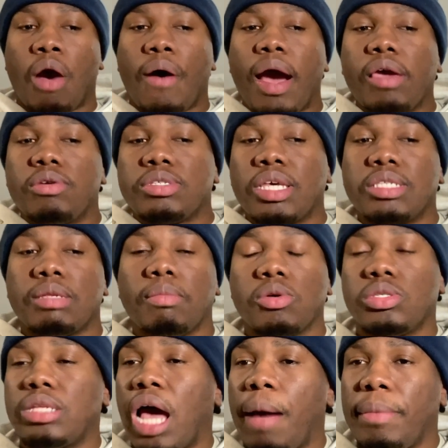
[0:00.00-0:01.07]
Ohio State's the
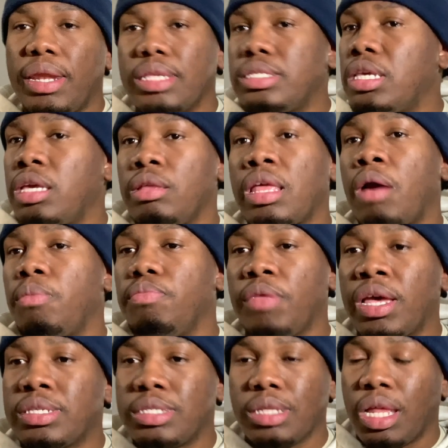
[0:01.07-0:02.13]
most dominant team
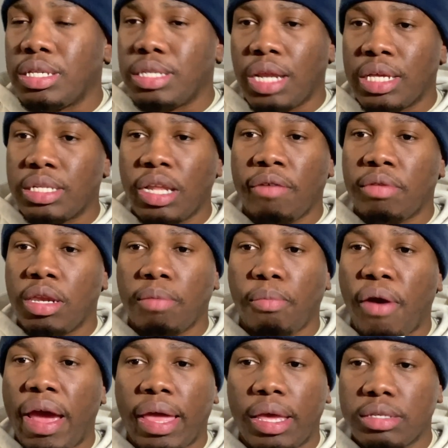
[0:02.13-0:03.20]
that's left in the
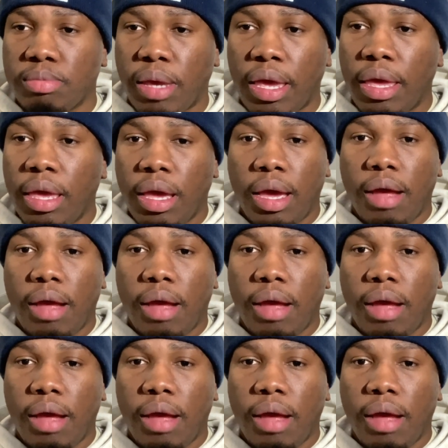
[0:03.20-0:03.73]
brackets, man.